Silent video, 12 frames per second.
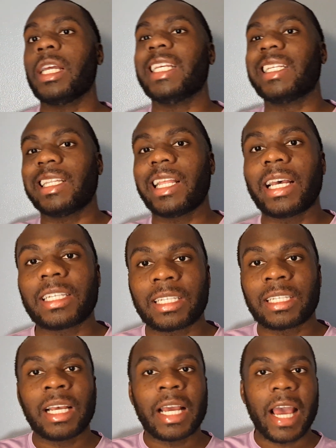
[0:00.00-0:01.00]
it's
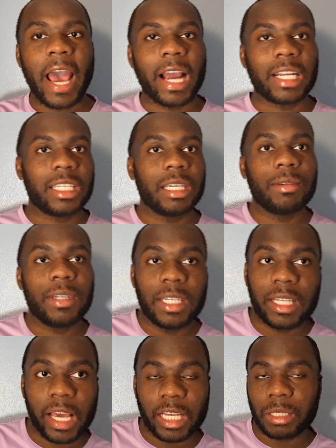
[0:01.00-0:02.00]
less activity,
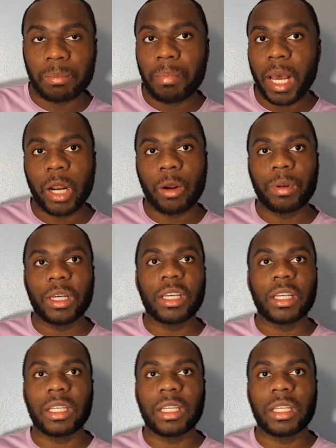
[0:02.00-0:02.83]
like, it's better because,